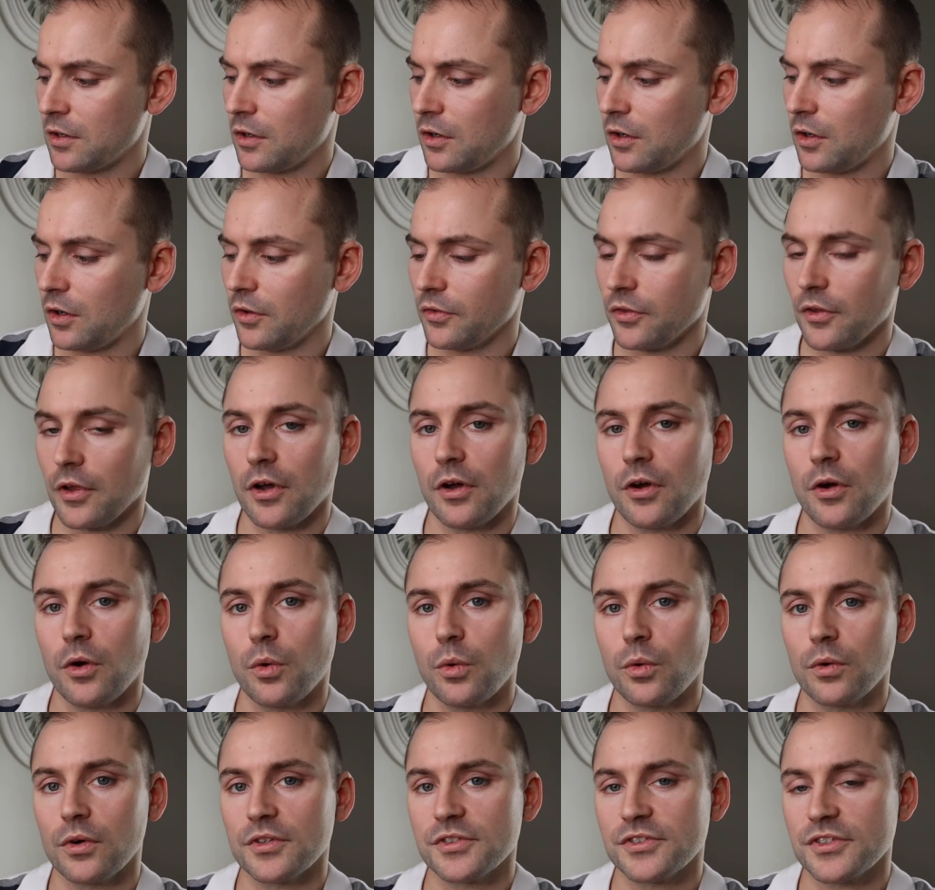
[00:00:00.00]
on the
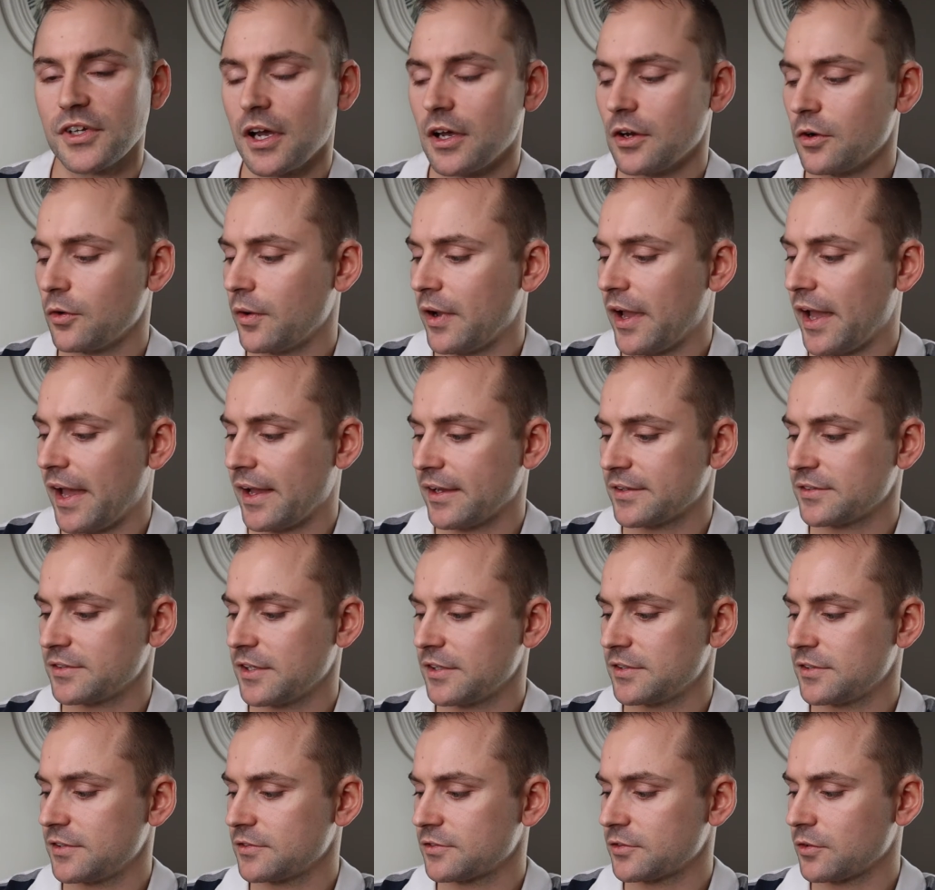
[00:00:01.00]
horizontal
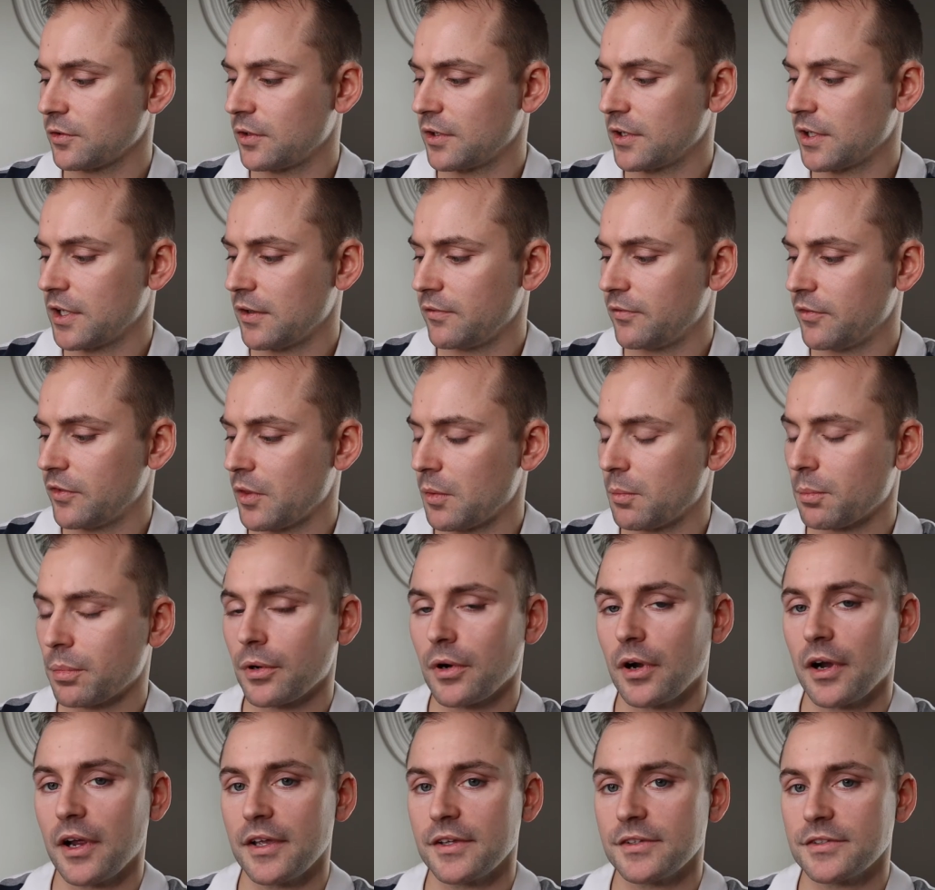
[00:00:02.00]
axis, it's going to give you the
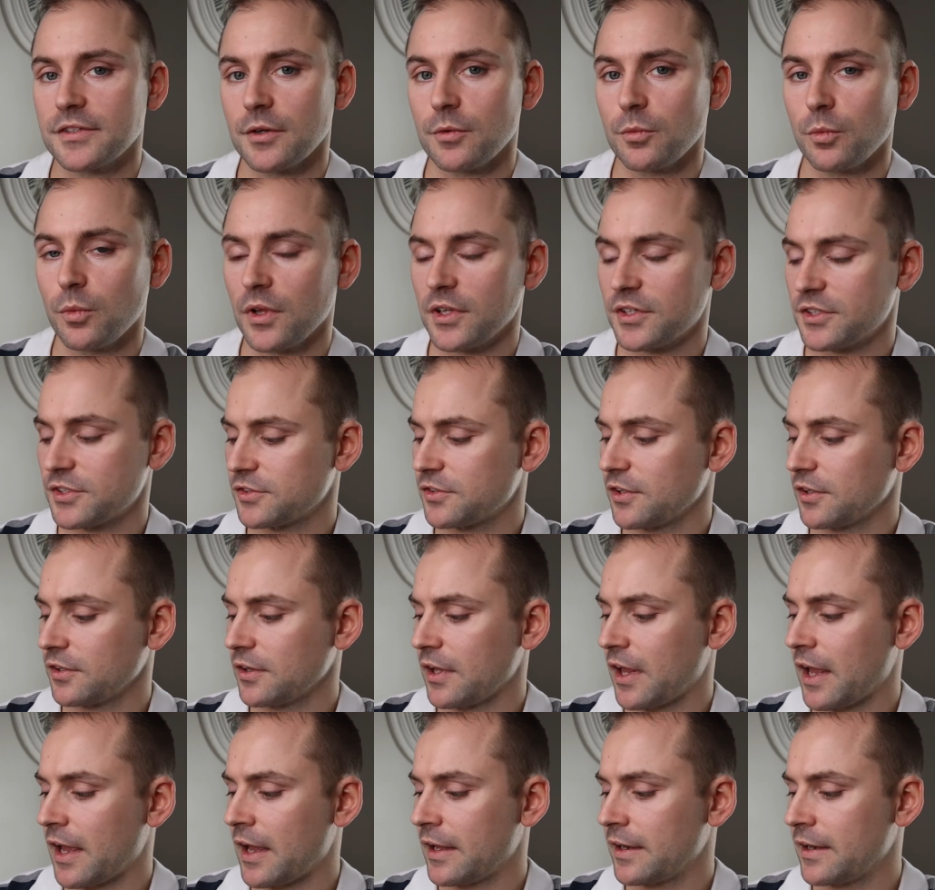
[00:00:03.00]
price at which the
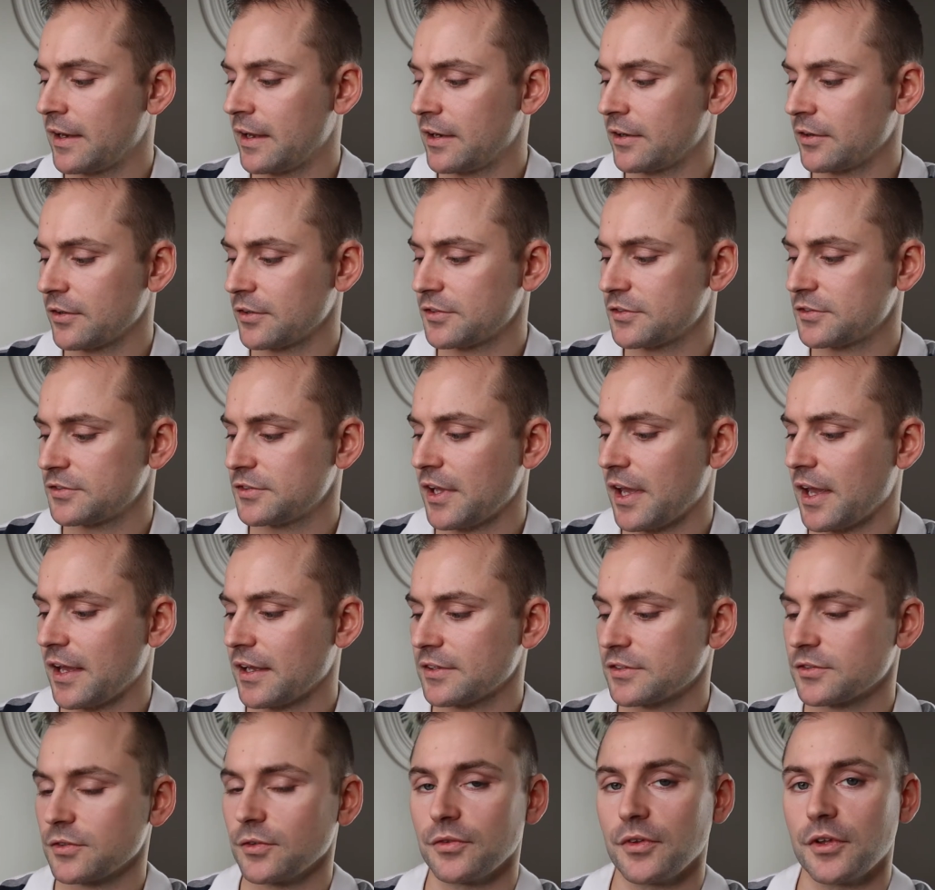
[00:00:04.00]
line
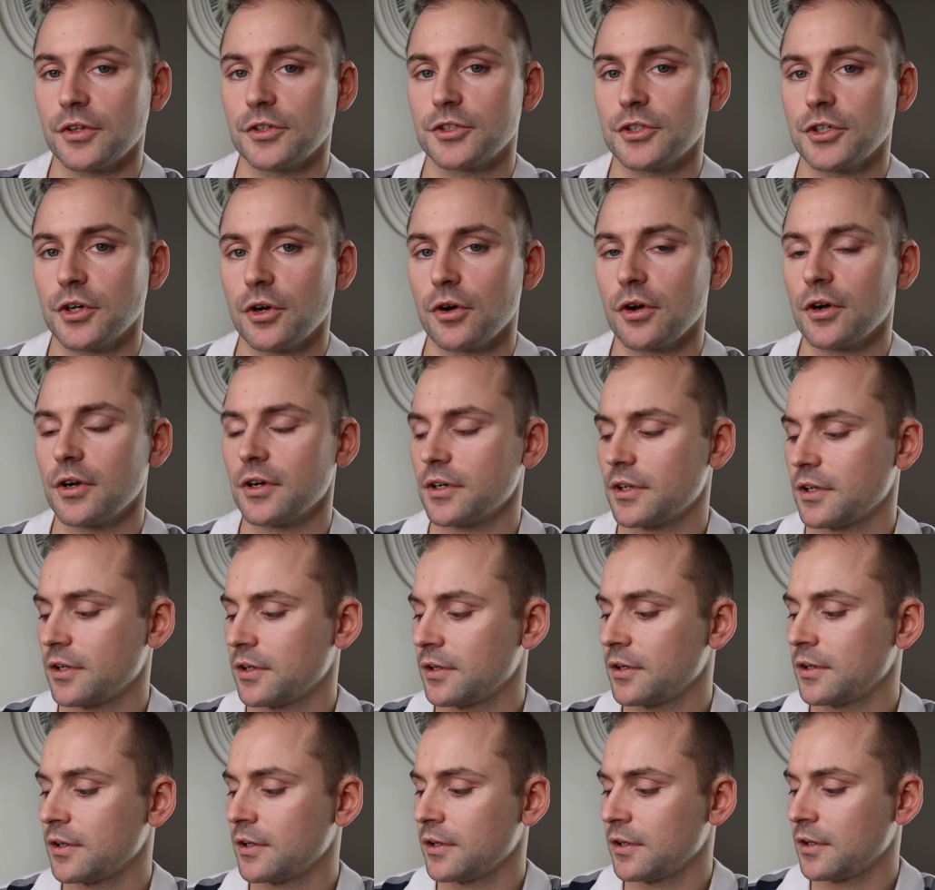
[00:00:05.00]
intersects on the chart.
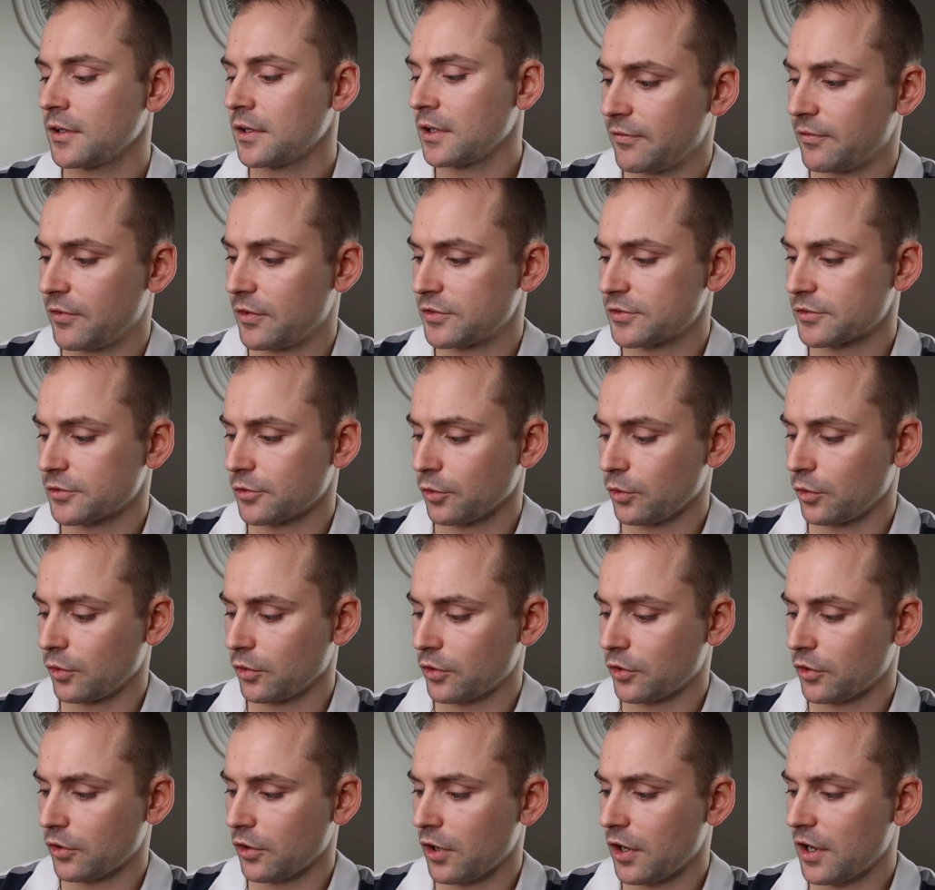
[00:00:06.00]
If you scroll
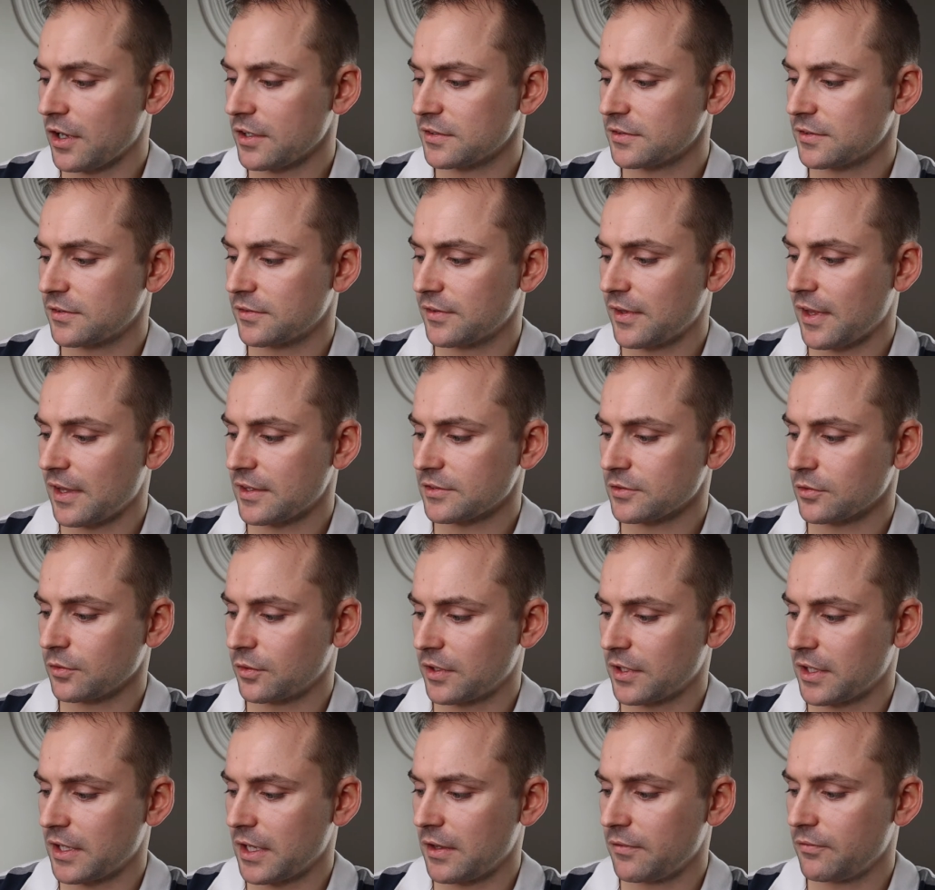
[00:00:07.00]
across, that's going
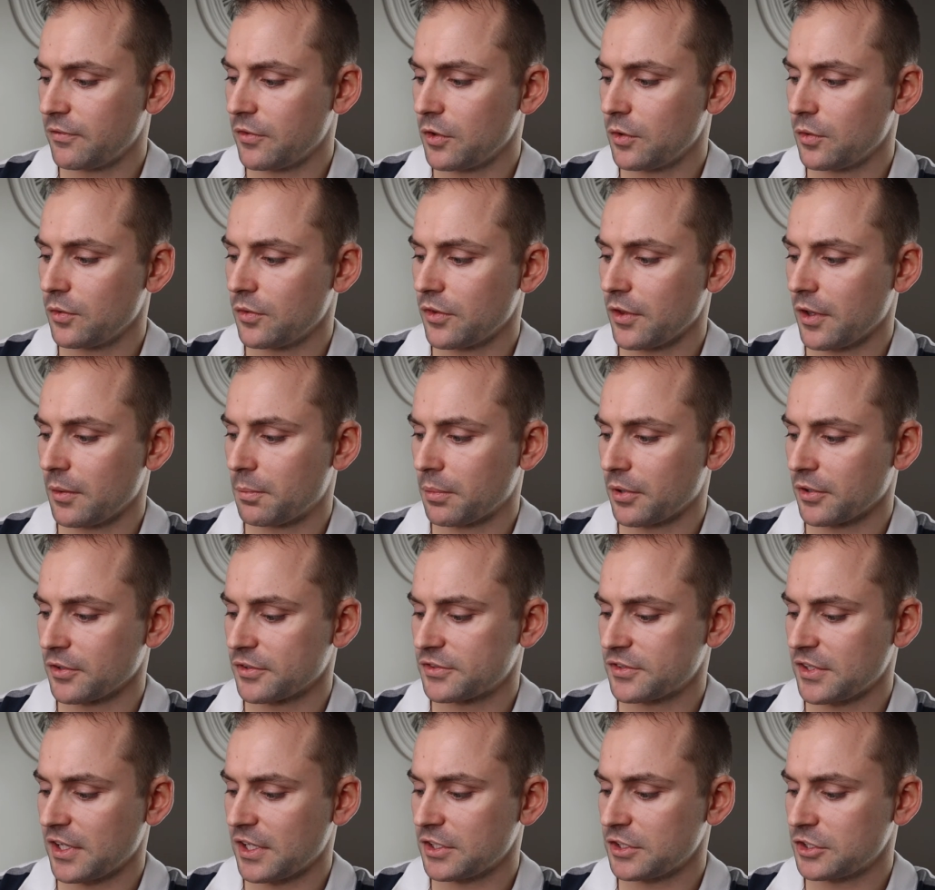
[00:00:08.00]
to give you the
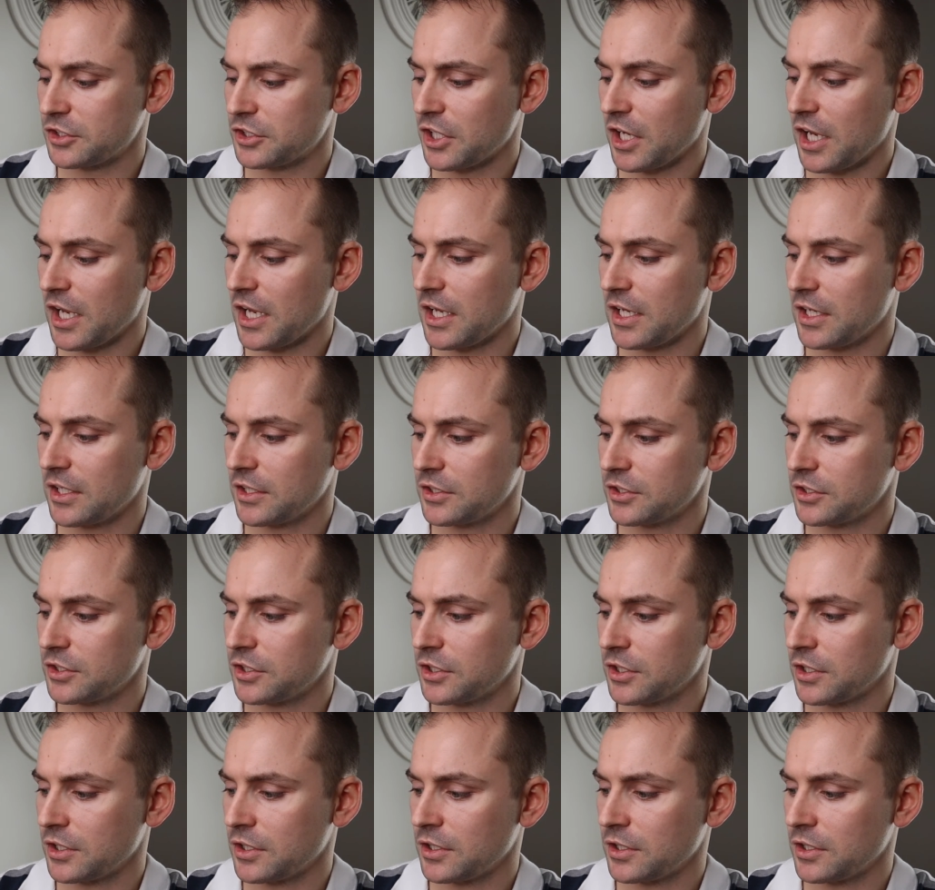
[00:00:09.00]
percent change